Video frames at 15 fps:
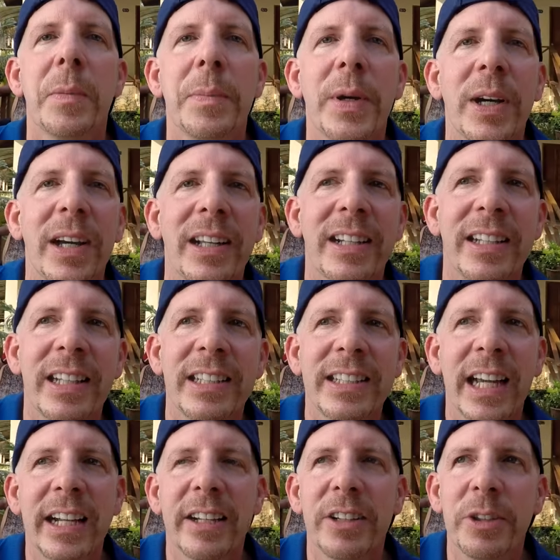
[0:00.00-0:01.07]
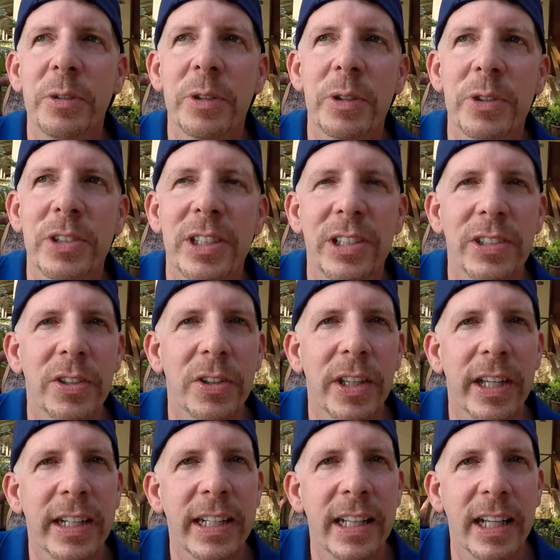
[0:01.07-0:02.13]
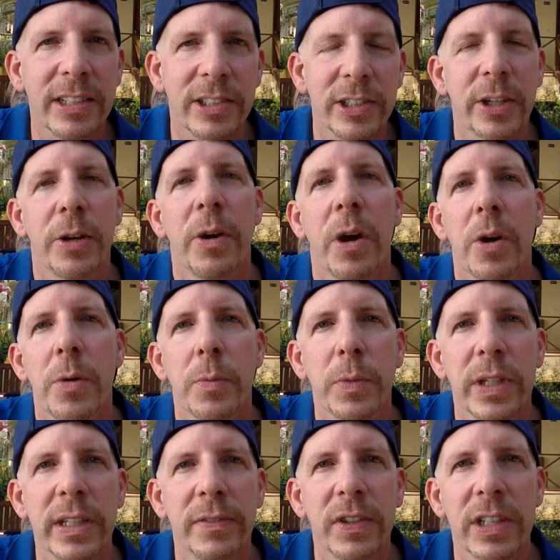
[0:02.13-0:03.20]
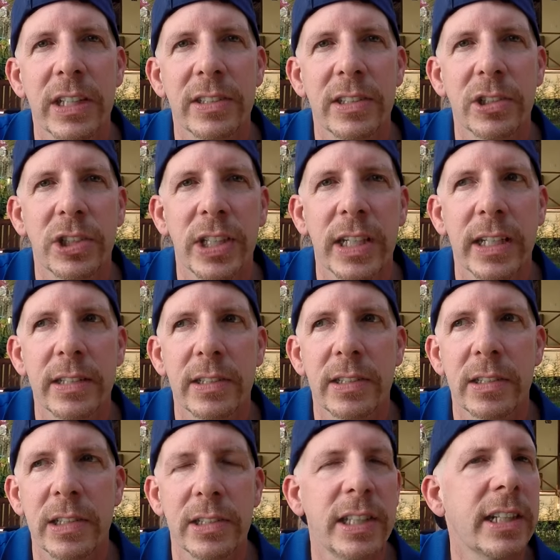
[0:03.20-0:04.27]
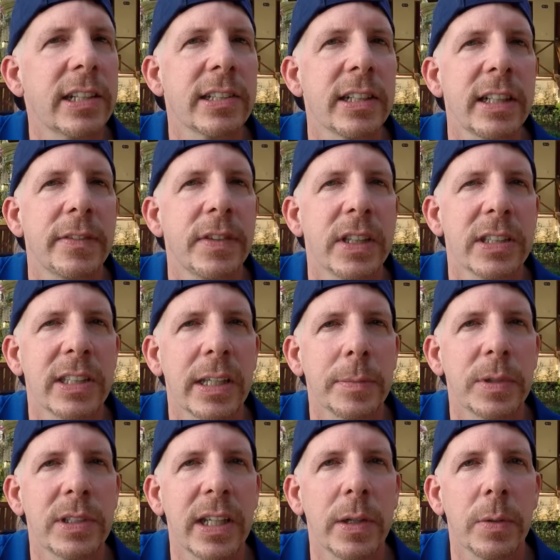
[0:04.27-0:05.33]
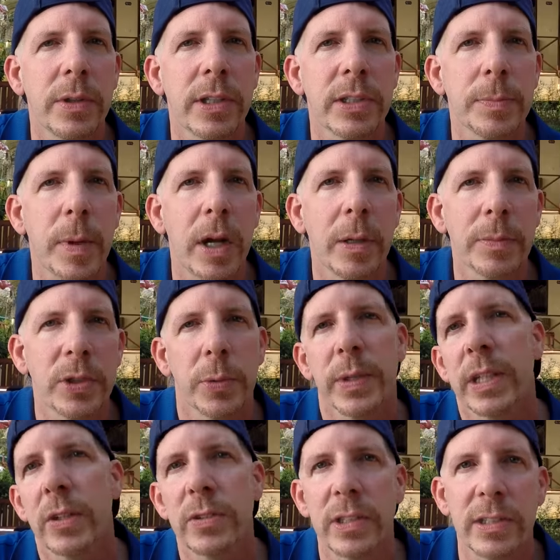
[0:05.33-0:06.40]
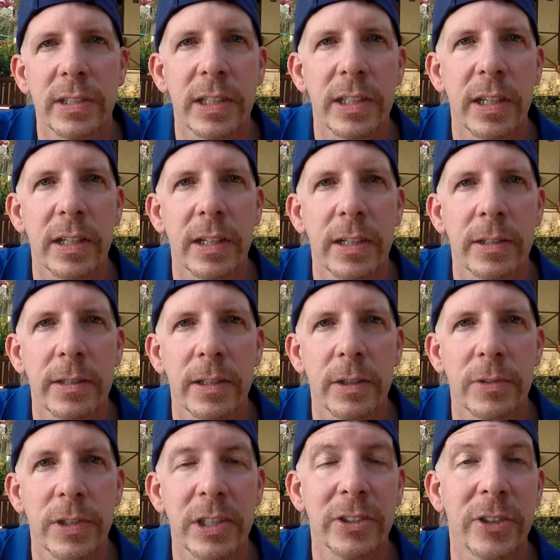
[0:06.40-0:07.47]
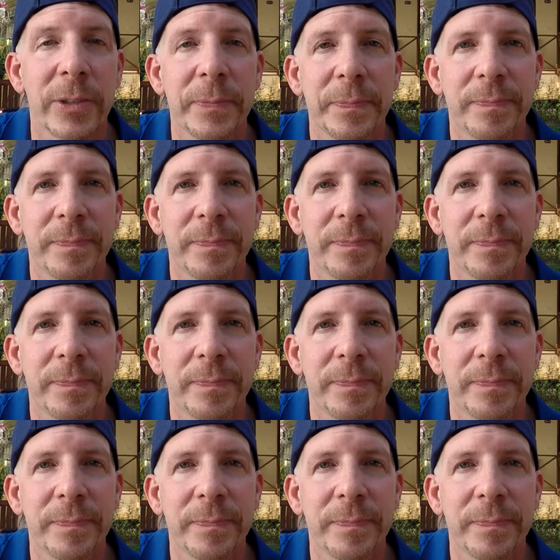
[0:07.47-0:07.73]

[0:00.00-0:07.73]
But he's got a new little sister that he likes to go home whenever he gets the chance, because he doesn't live in the same state with his mom, so he goes to see the little sister.